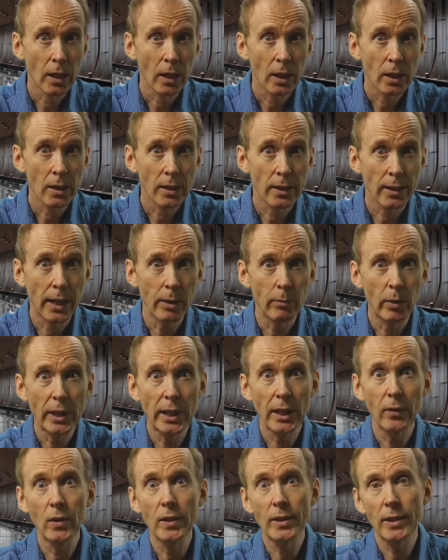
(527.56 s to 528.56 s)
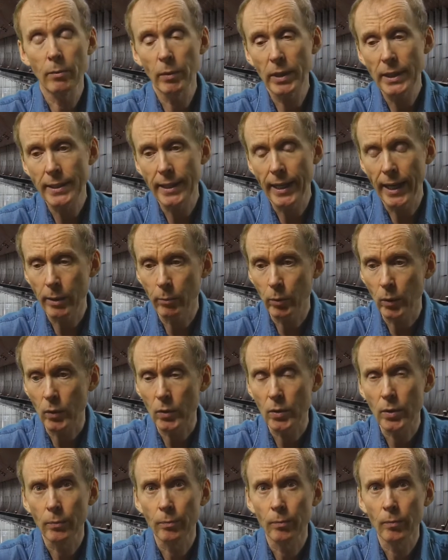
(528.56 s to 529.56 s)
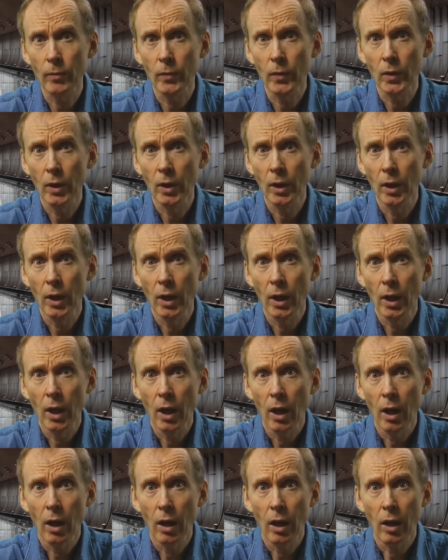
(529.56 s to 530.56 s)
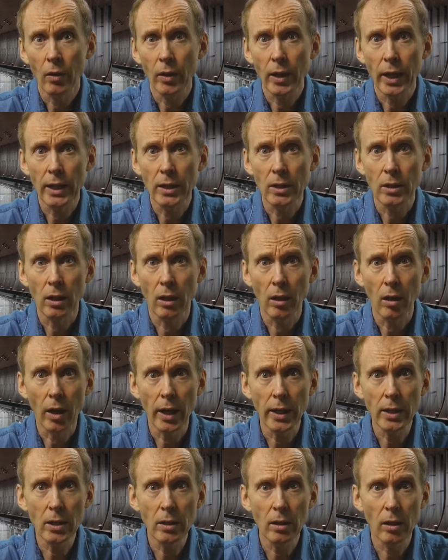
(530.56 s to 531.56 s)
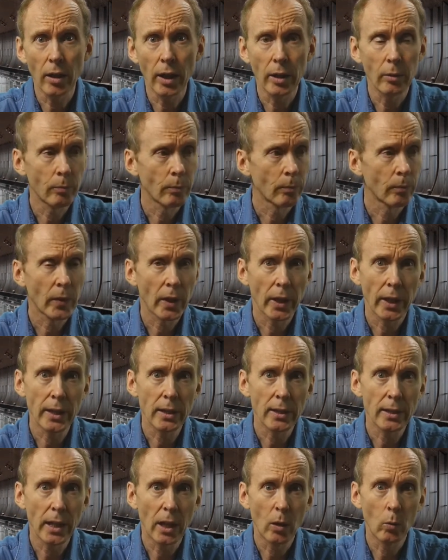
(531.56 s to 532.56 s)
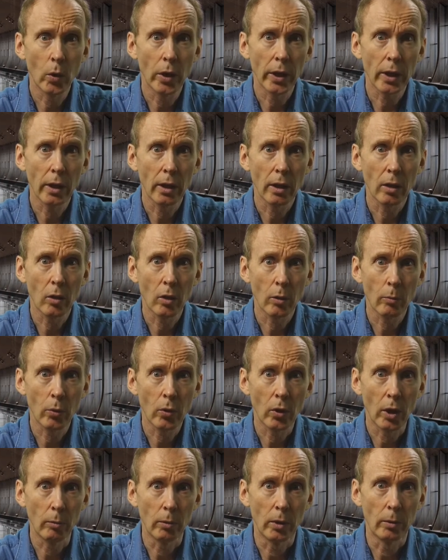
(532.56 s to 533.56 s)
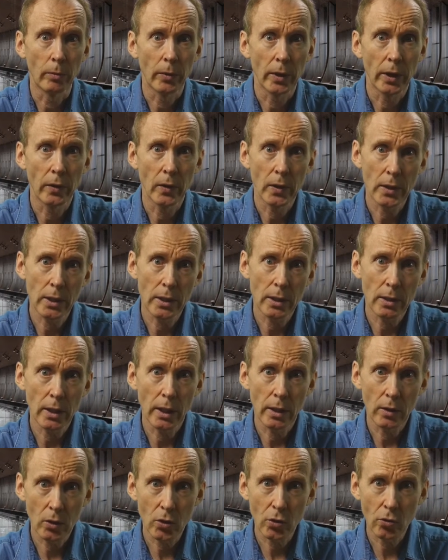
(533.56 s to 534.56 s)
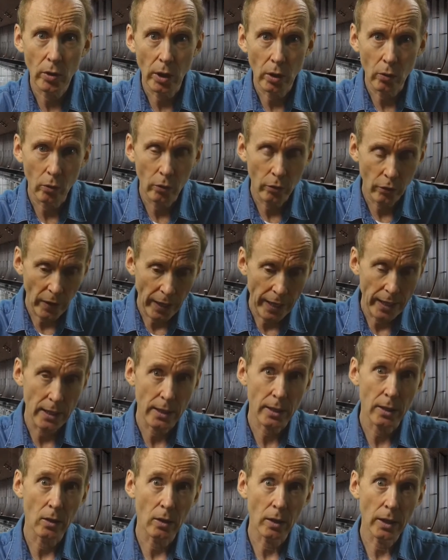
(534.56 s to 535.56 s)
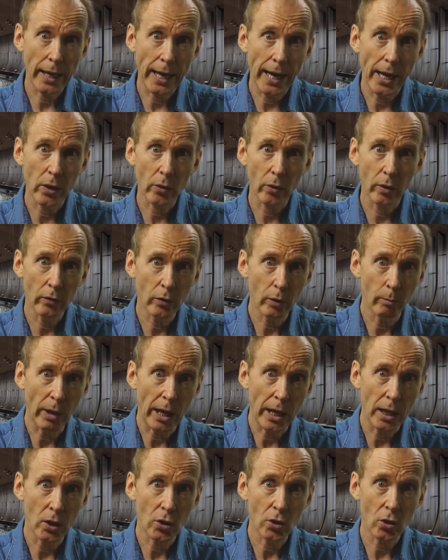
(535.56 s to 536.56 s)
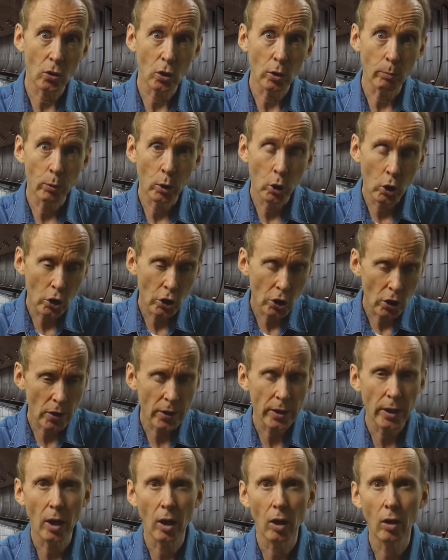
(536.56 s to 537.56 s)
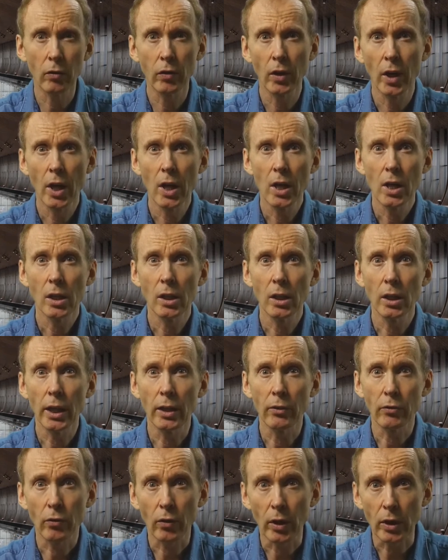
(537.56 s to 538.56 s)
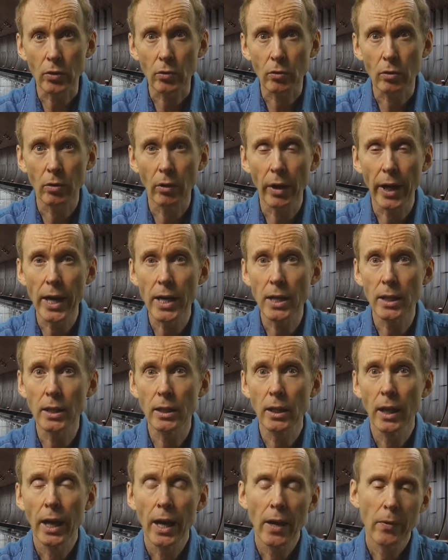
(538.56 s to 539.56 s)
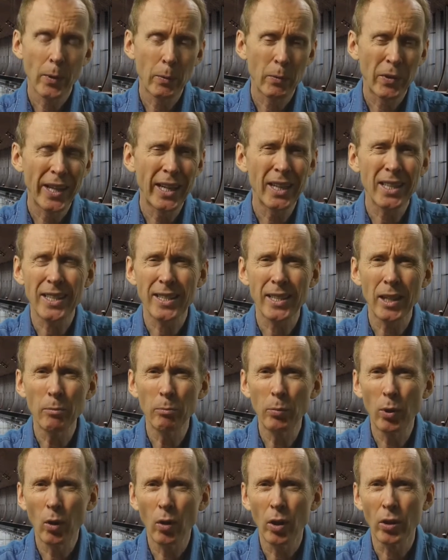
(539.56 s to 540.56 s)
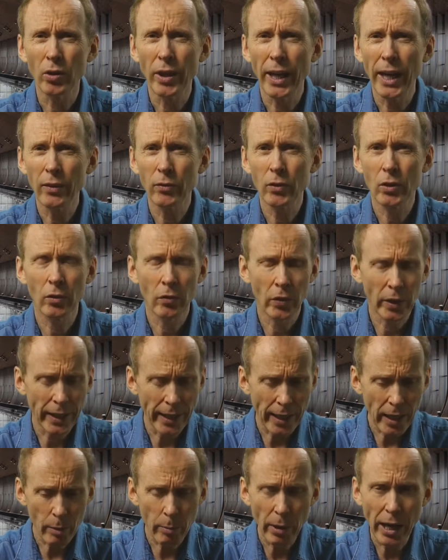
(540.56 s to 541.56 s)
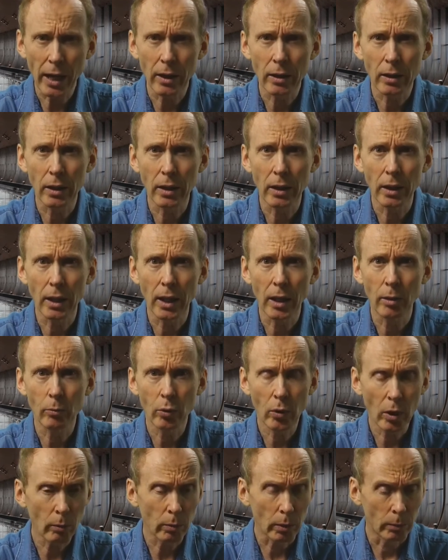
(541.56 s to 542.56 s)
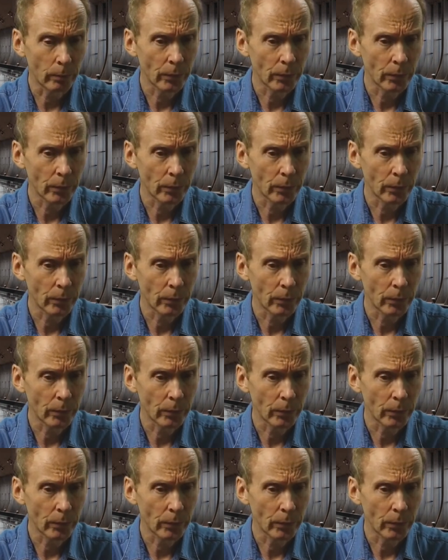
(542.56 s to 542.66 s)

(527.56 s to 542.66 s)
So let me give you some examples. Okay, so Einstein, he'd start working on a problem, and this is like the struggle phase. So you gather information, you push yourself, you get frustrated, but then at some point you have to forget about the problem.